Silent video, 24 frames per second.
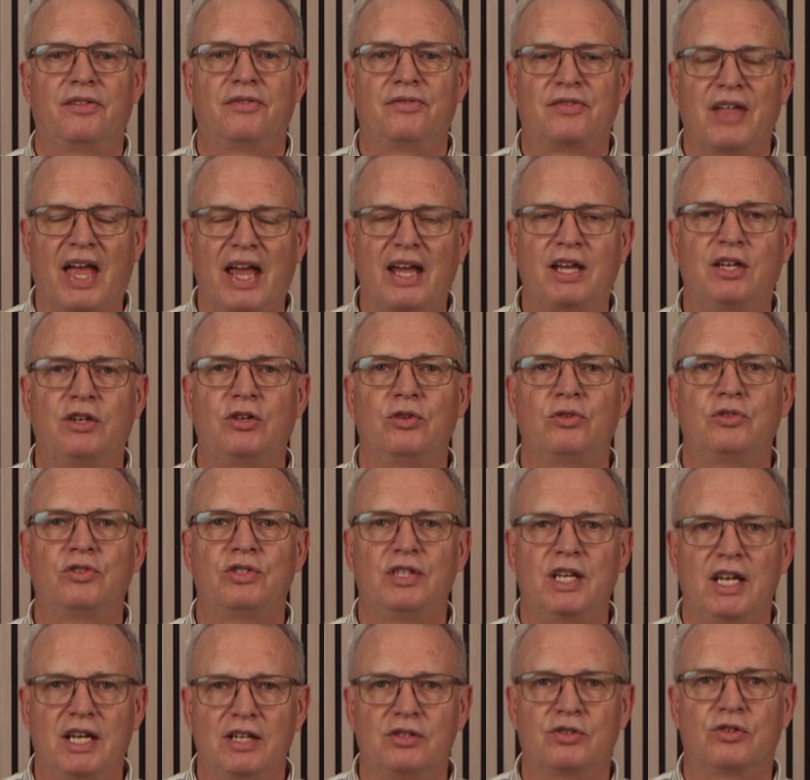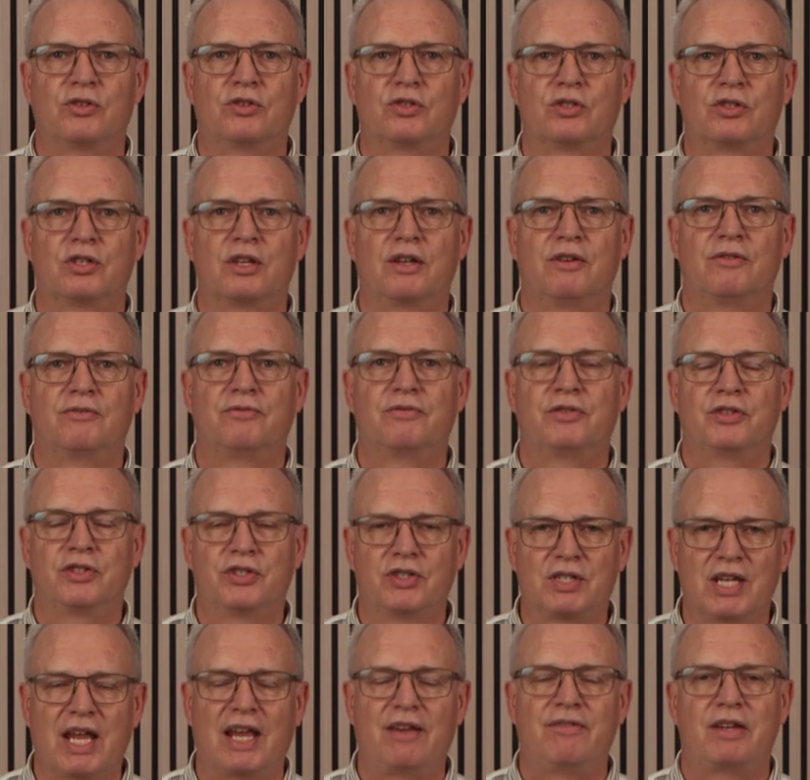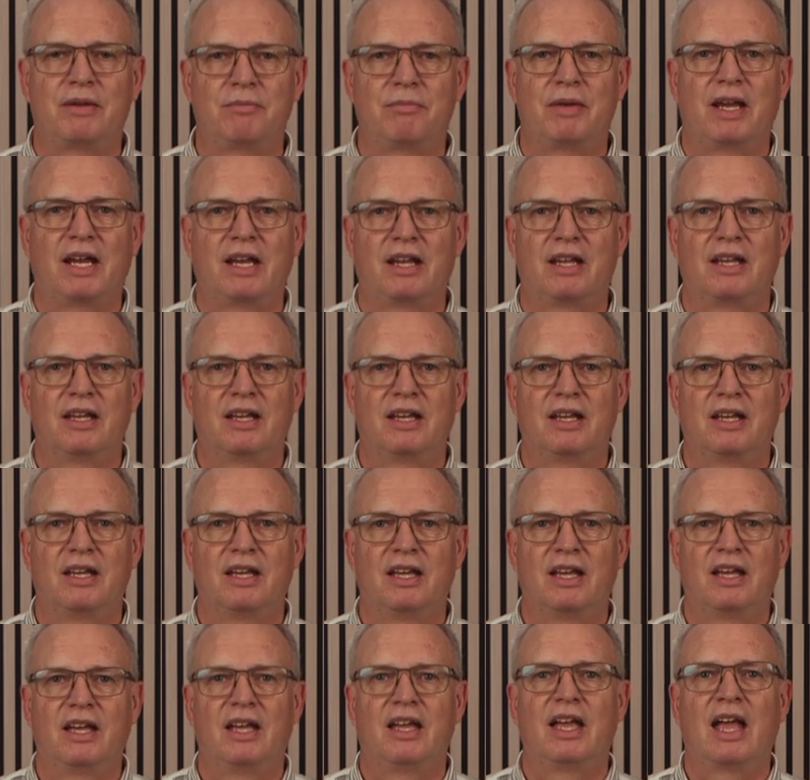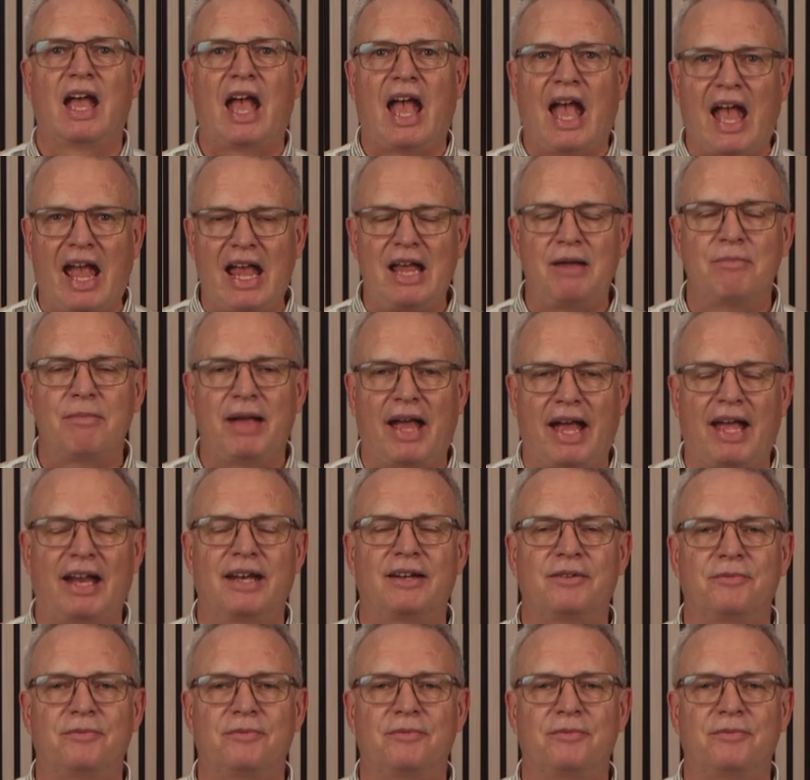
Thank you, Jesus, for saving me. Amen.